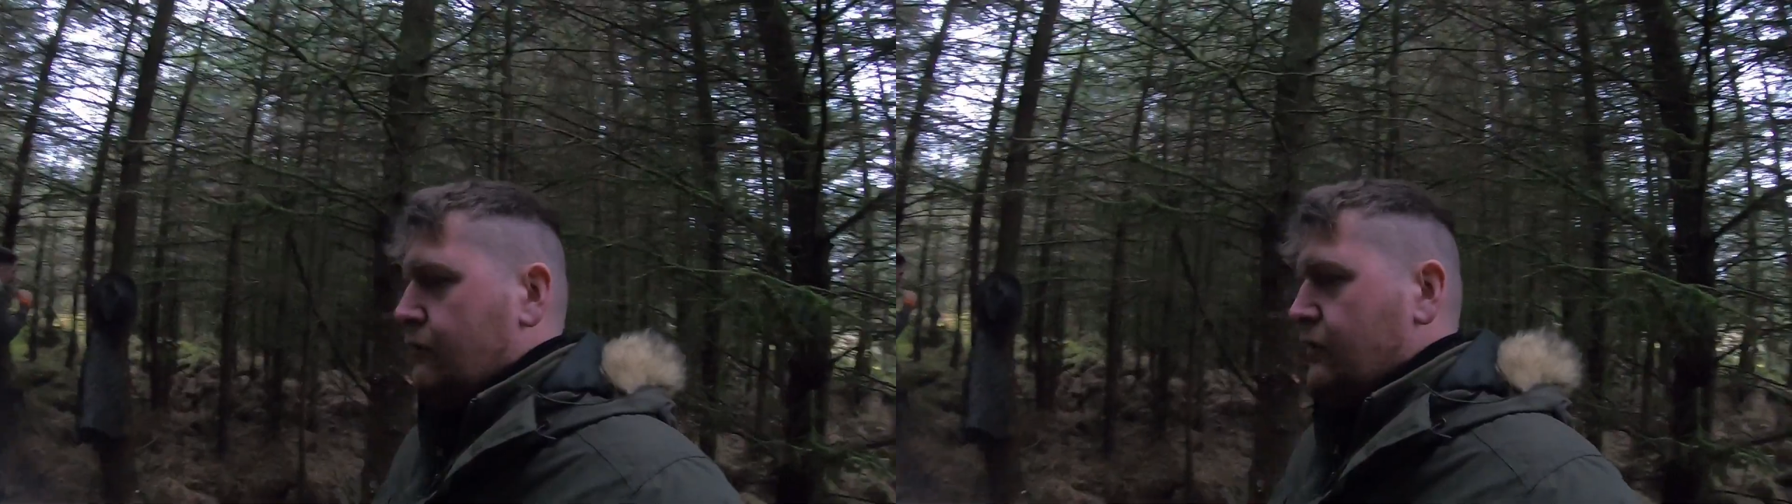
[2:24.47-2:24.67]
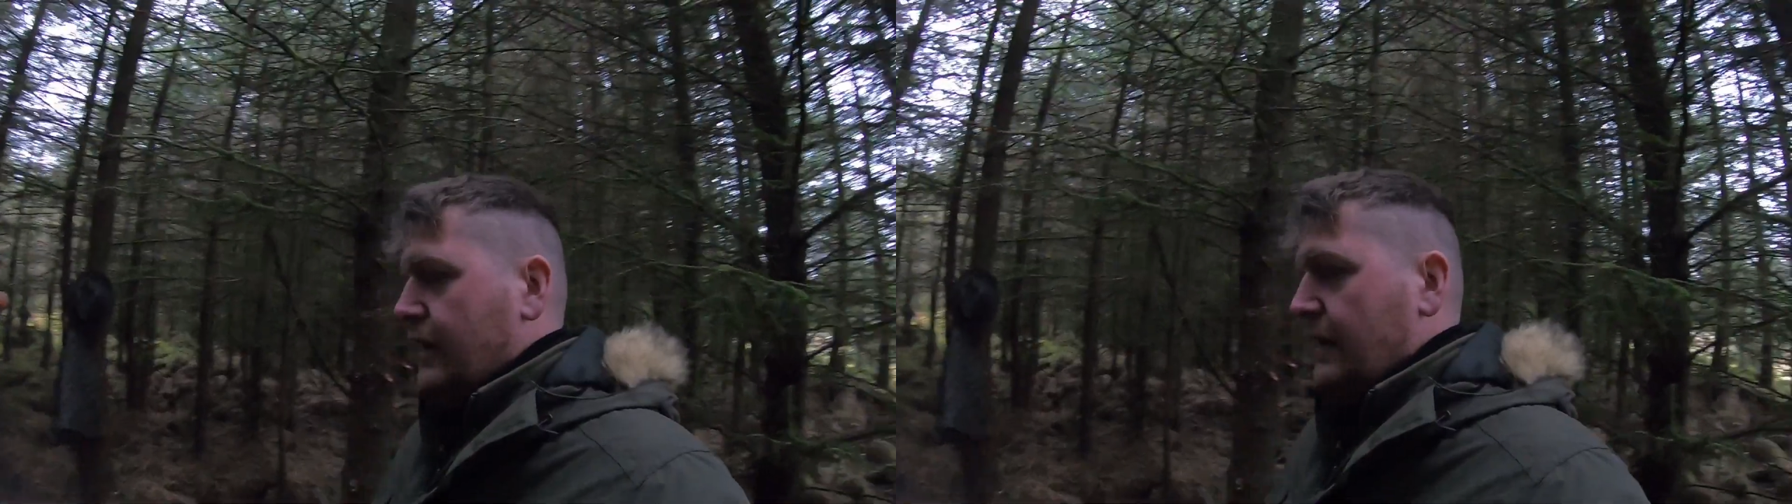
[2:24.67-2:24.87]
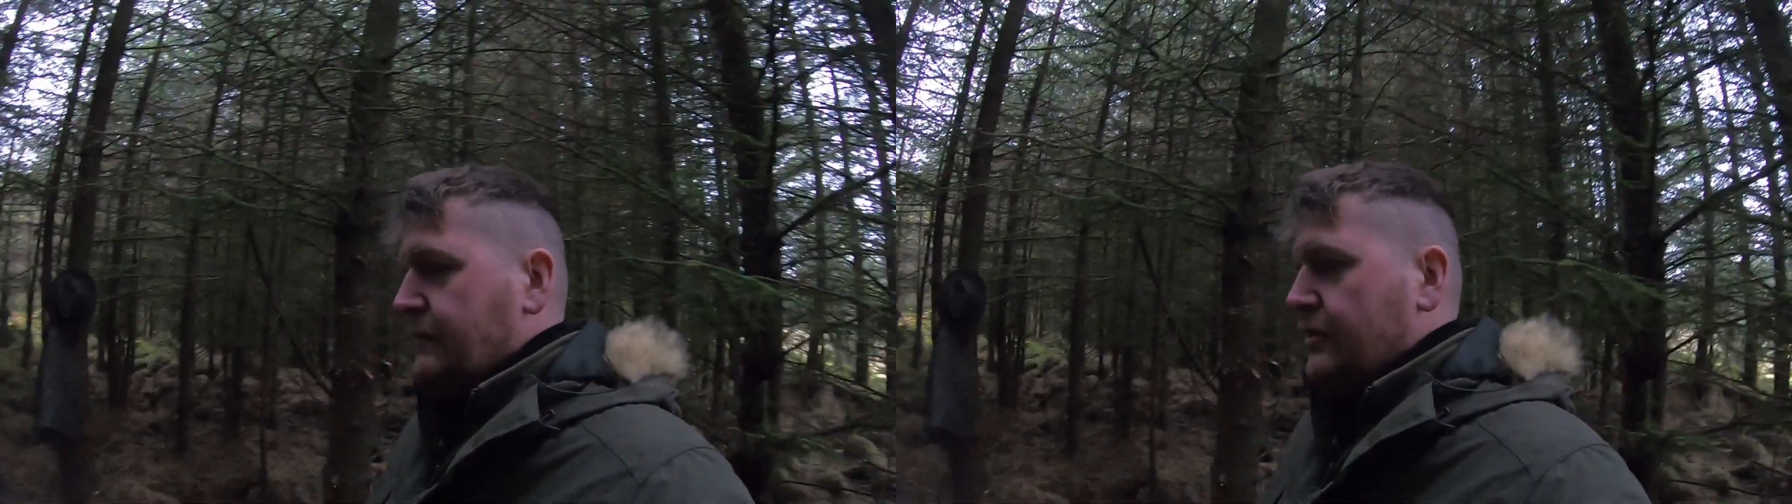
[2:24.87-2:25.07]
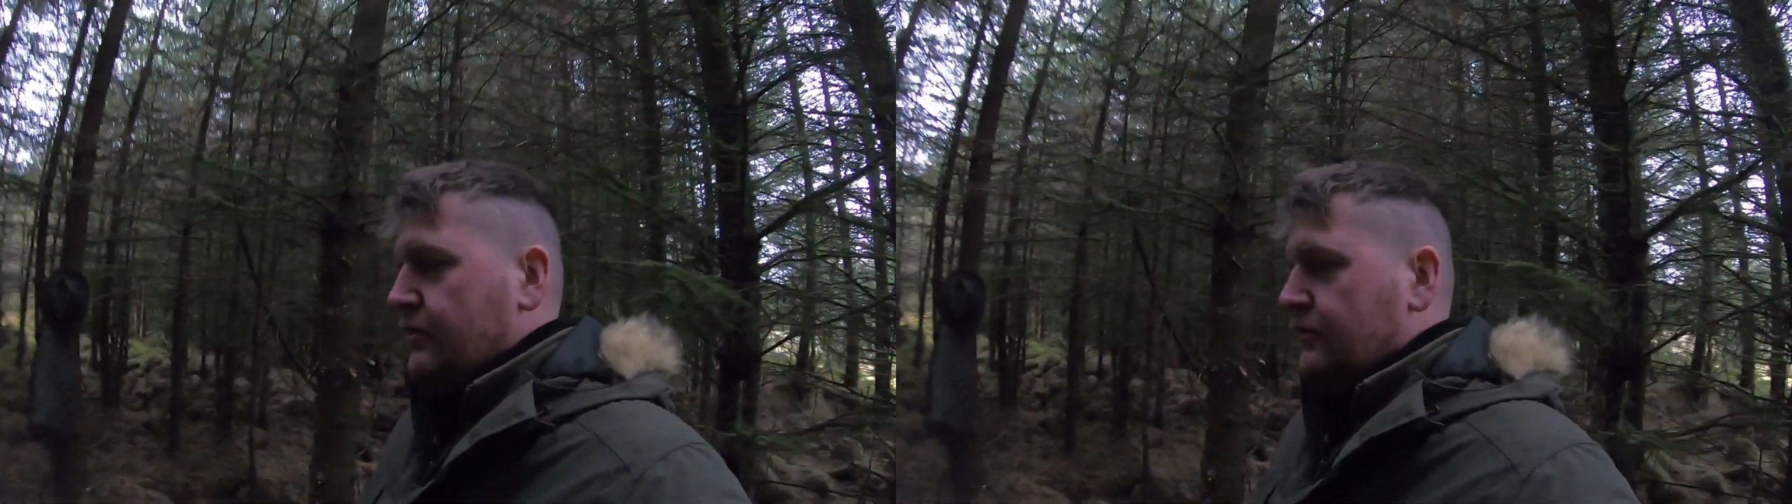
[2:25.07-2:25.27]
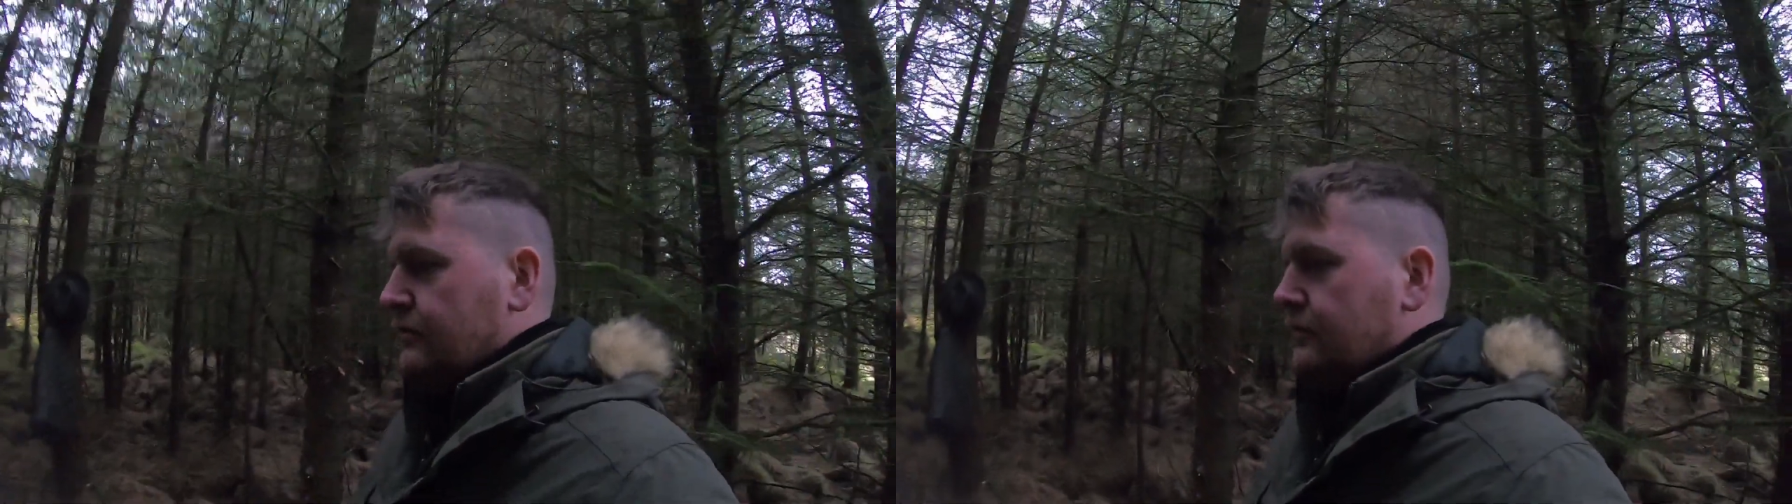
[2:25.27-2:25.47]
were all in
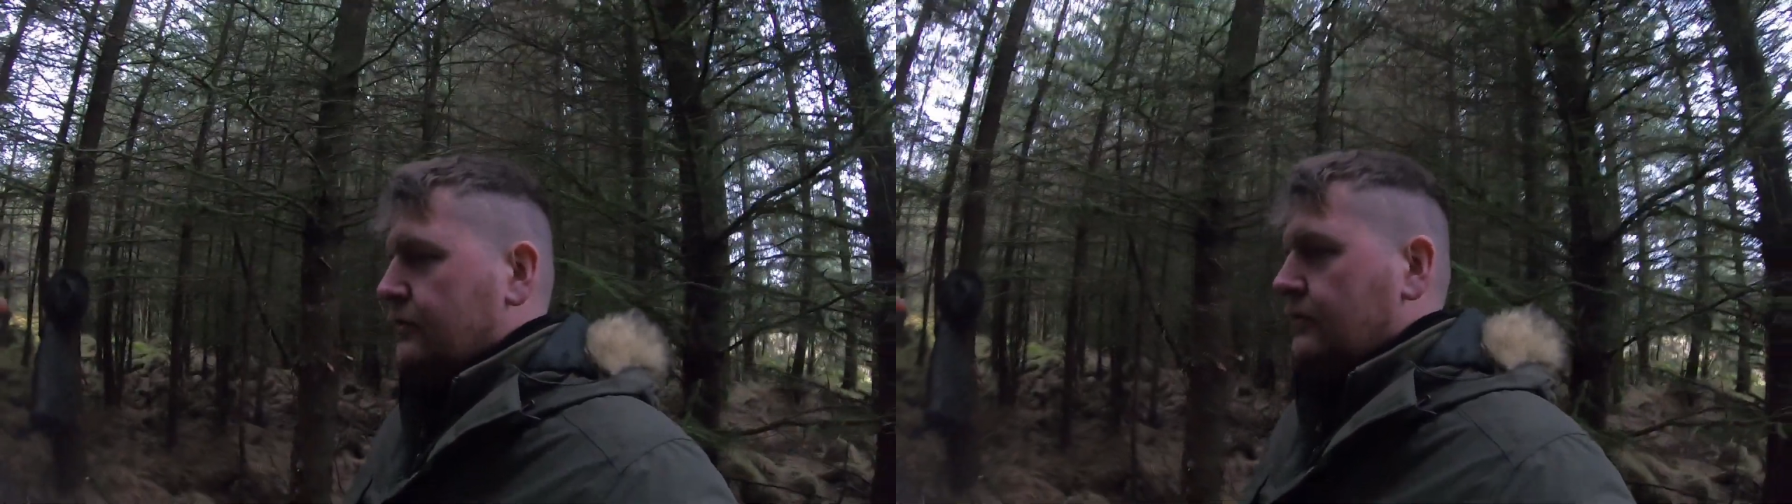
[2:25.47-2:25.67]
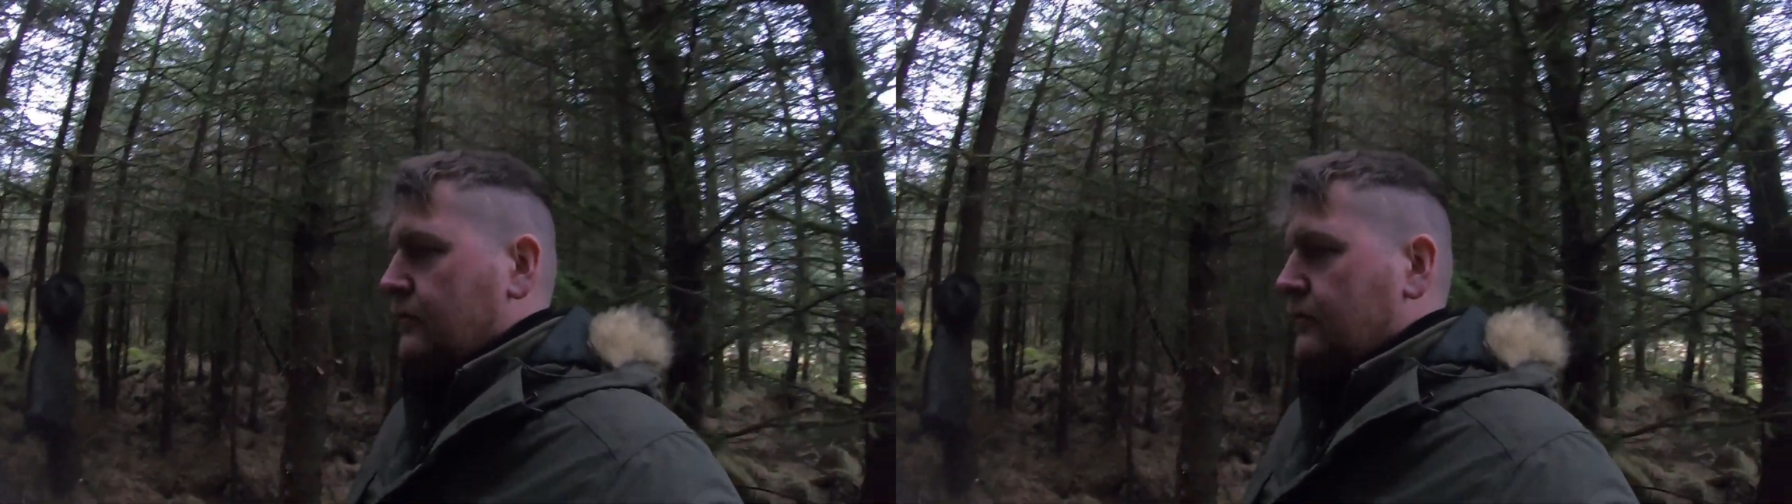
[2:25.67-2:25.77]
hammocks.